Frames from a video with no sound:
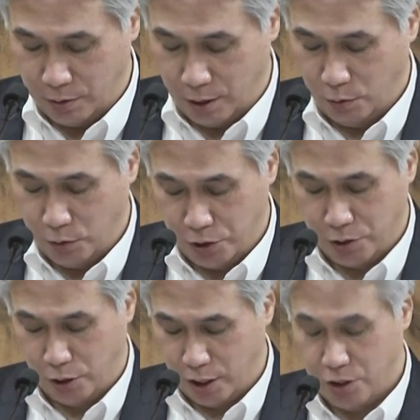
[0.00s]
language
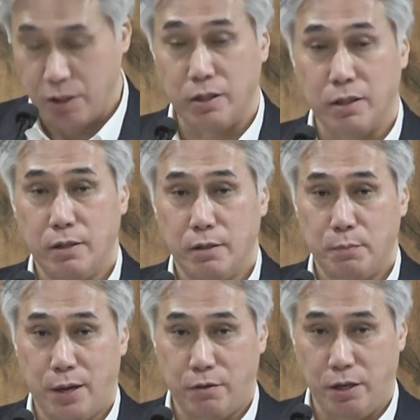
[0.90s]
education
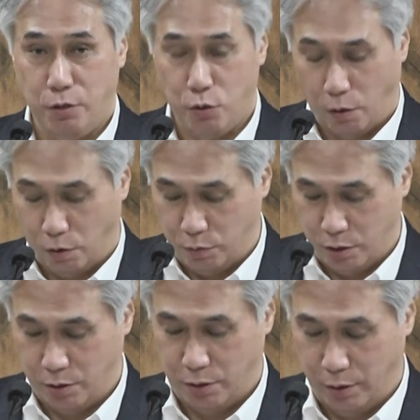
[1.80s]
back in your home
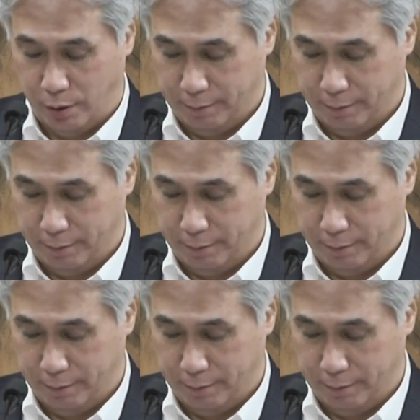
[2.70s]
country.